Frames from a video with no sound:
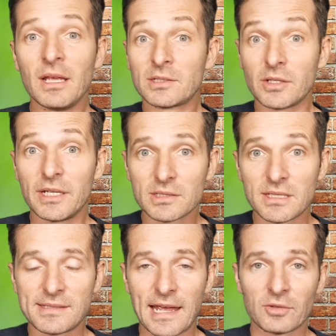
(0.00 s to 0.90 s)
So here's
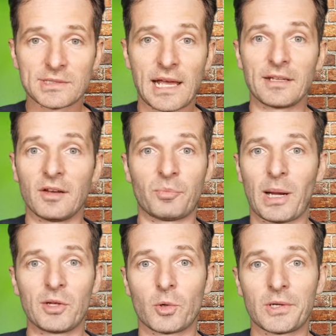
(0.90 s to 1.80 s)
the downside of
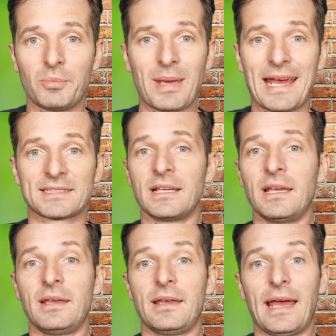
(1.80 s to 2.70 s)
Priority Pass
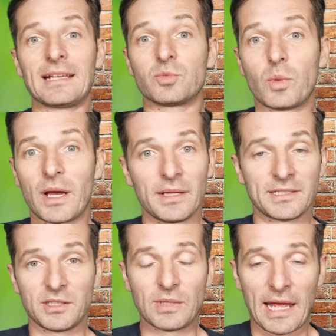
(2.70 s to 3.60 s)
as well
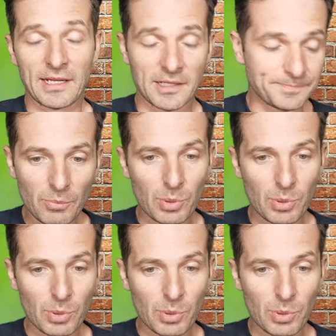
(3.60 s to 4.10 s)
as United.